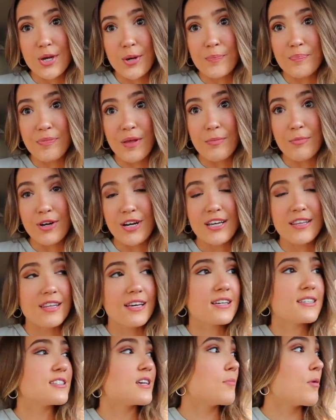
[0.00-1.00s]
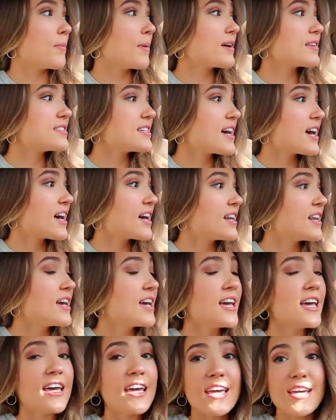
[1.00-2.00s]
So I'm wearing this. I'm about to head
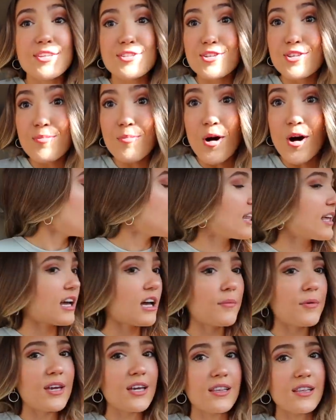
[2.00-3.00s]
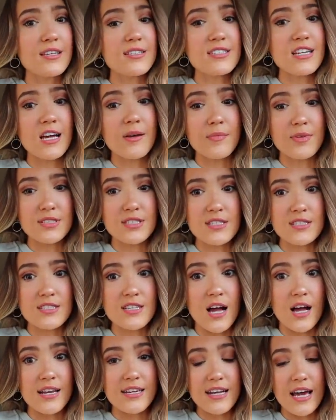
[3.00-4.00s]
into the mall. I like coming at this time because it's
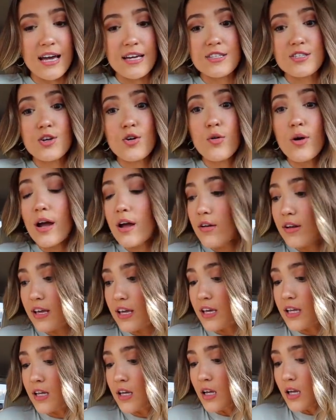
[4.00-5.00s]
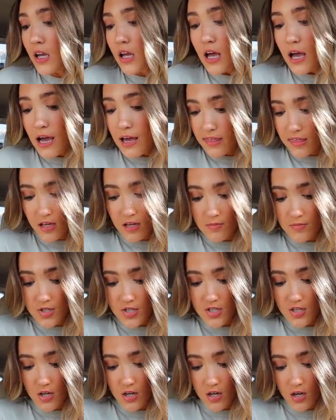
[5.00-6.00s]
not as crowded. I think I'm
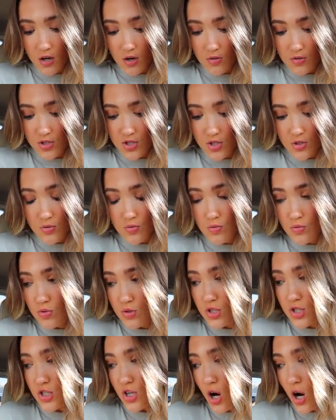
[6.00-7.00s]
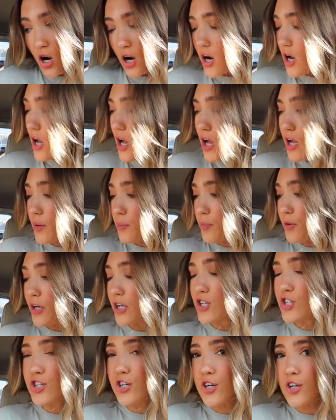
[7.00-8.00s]
just gonna go to Zara, I'm
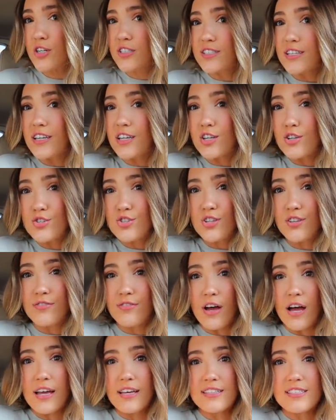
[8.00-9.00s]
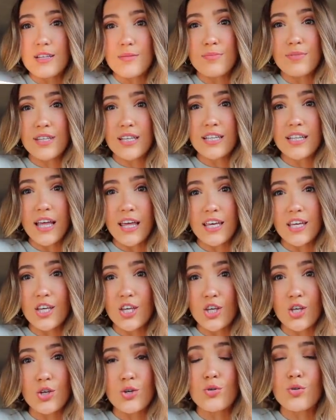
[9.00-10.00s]
pretty sure, because I can usually find something like
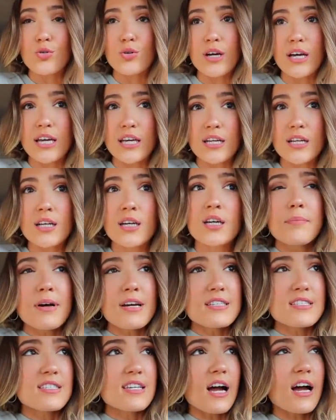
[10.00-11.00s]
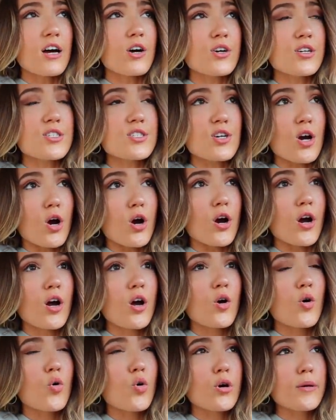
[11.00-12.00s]
cute and my style at
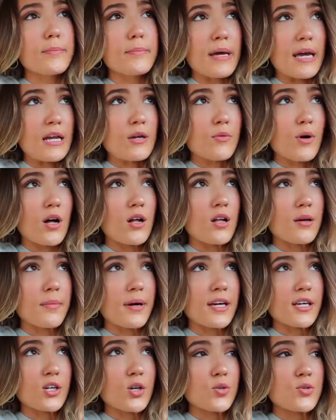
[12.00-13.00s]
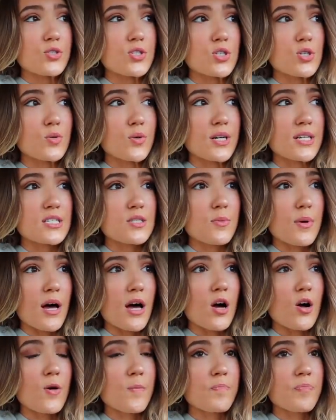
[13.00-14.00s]
Zara, or Madewell I might go to as
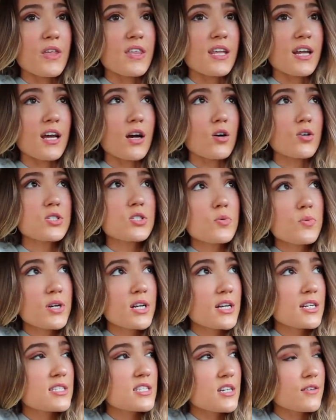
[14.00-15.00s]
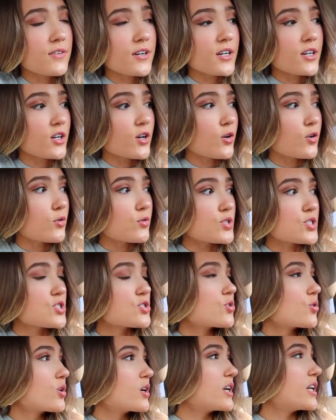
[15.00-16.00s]
well. And then I also wanted to see if I could go to a
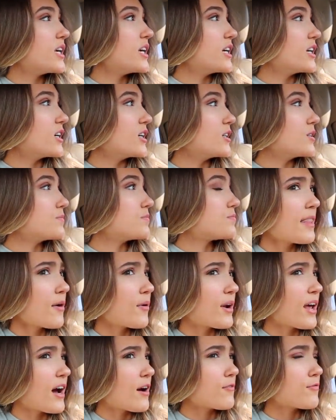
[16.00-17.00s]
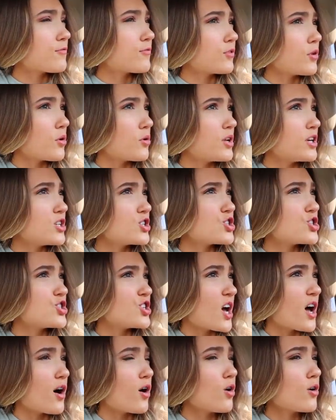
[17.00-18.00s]
store in here that would have floating
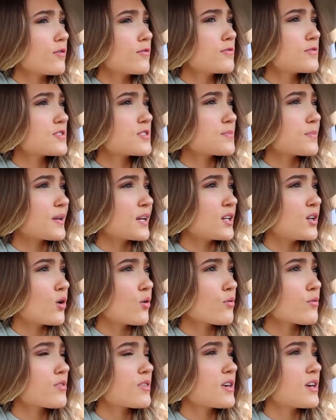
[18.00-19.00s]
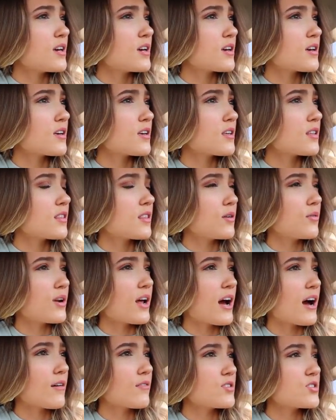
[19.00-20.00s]
shelves, but I don't think they would
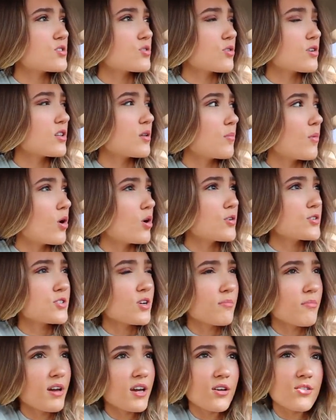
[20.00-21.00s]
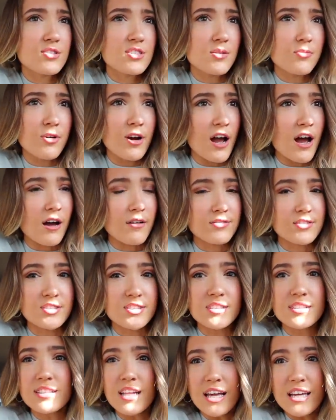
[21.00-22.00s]
have a store in the mall, so I might go somewhere
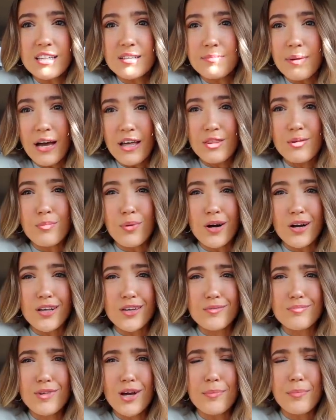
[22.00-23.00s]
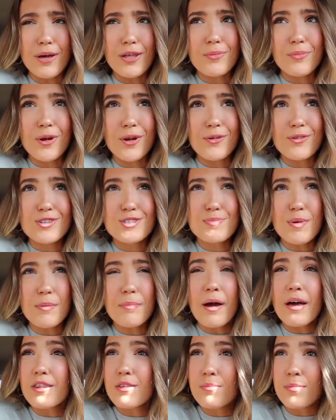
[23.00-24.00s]
after, like Bed Bath
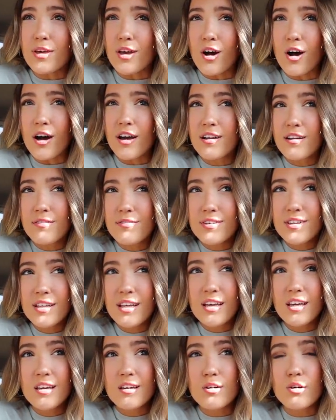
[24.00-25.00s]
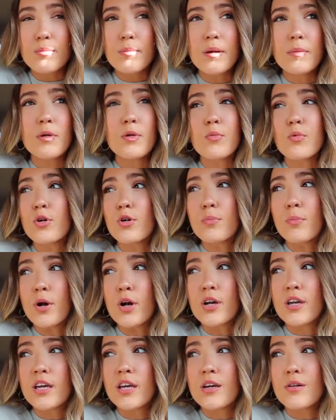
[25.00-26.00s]
and Beyond, I feel like, or maybe World
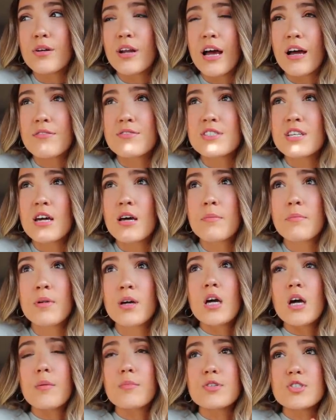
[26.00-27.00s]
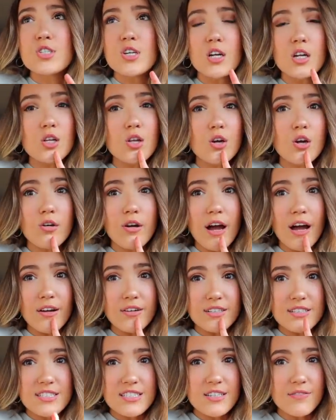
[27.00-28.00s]
Market would have some. I'm just gonna look
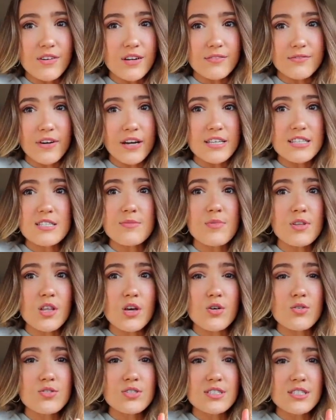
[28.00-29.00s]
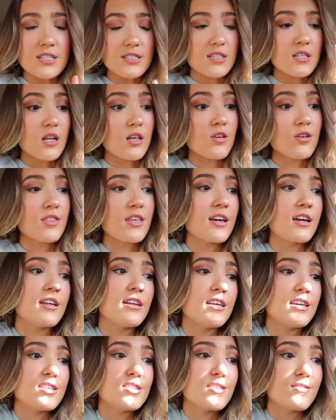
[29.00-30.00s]
around and see if I can find some of those, because that's another thing I
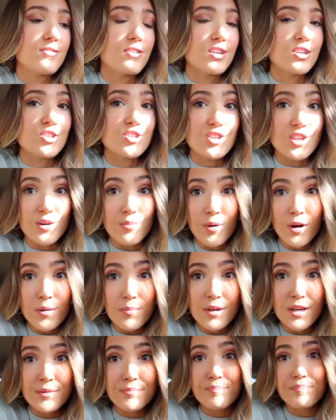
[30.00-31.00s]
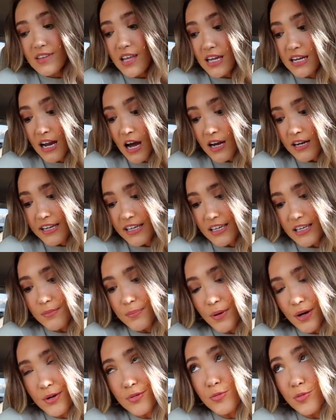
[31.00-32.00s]
need to finish the apartment. Not
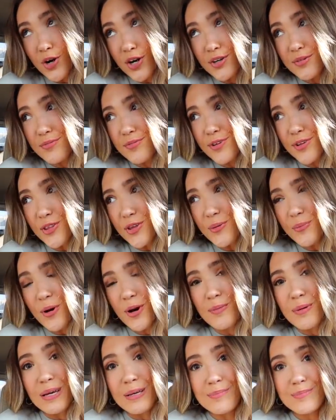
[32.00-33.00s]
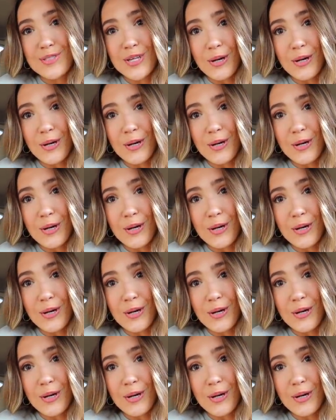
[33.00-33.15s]
need, but want for the apartment.